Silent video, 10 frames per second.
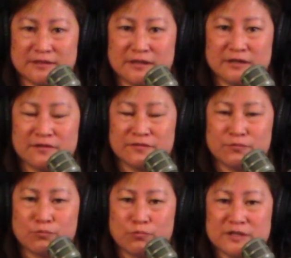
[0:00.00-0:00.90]

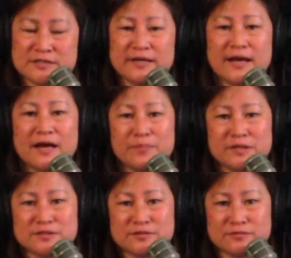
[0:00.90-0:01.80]
of what's going to
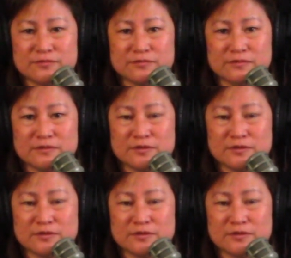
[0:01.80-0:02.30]
happen to